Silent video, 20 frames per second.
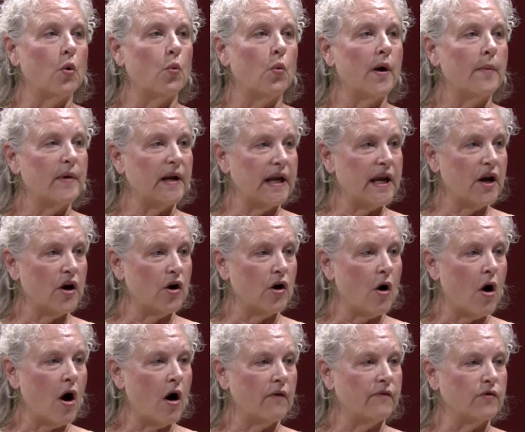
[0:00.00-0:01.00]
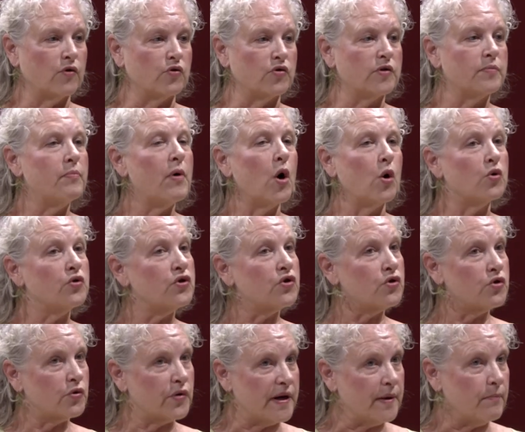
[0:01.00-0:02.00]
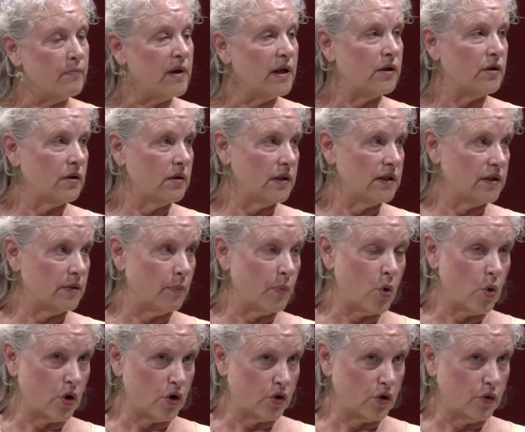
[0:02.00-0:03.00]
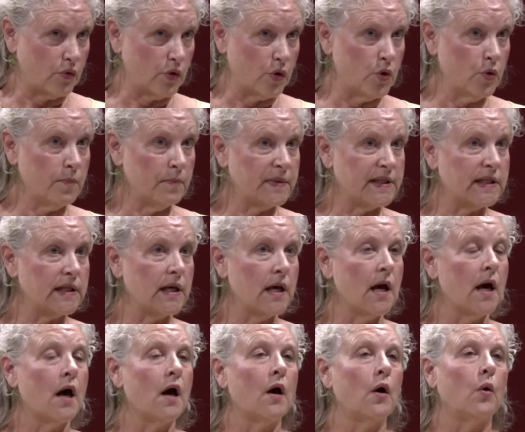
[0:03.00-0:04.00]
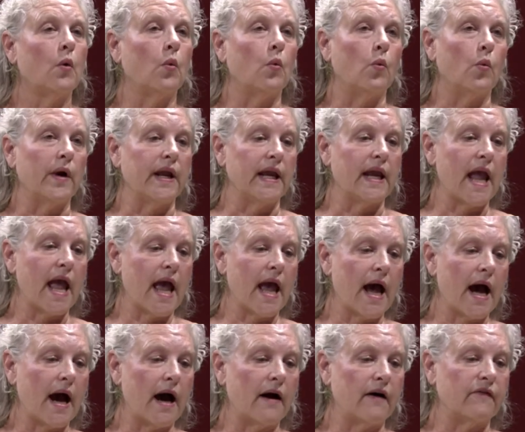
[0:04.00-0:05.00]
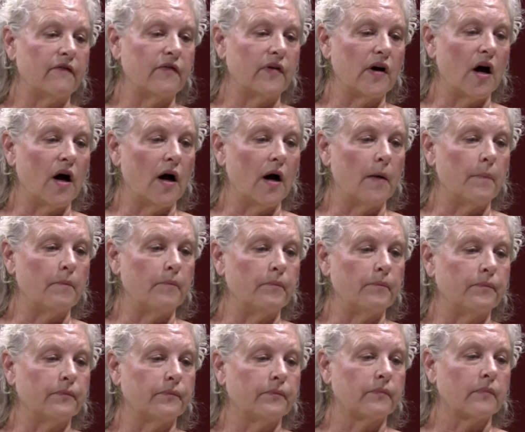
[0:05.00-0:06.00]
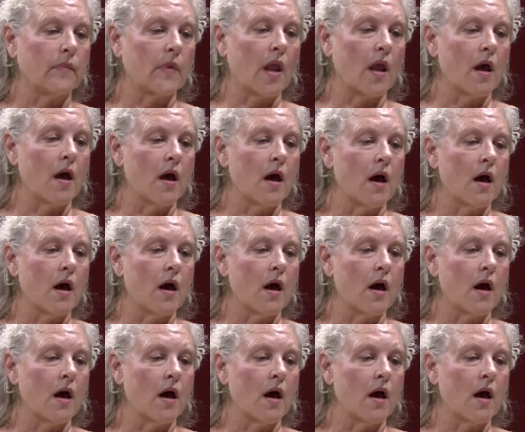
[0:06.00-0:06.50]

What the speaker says: WomenCare offers post-treatment support groups. Mm-hmm. We have...